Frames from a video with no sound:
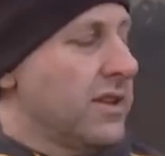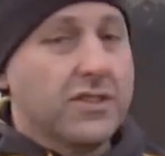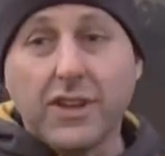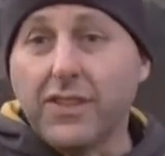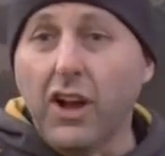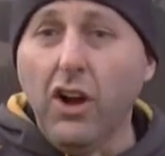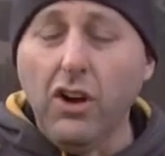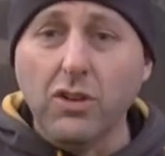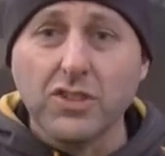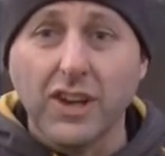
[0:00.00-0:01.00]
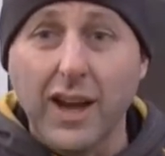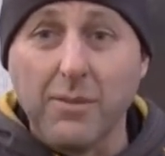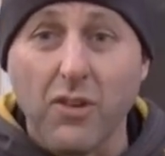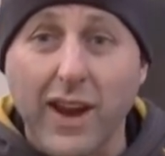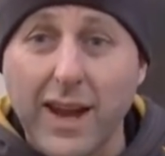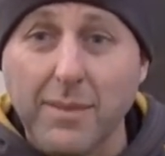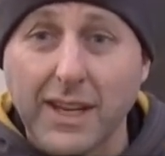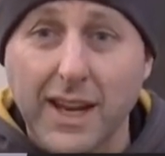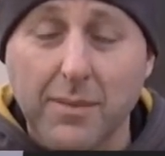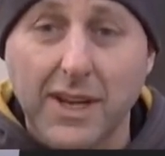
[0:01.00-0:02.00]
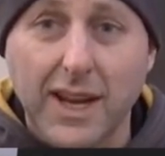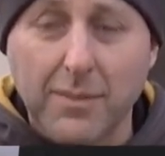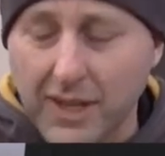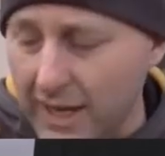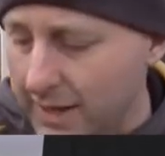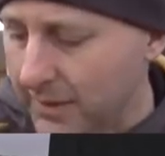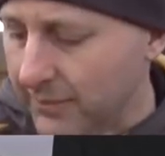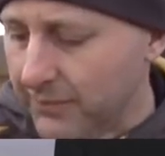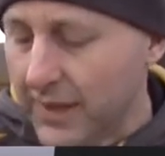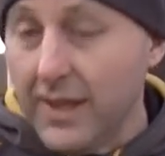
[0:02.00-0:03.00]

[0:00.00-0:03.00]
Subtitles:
So the whole time you're aiming.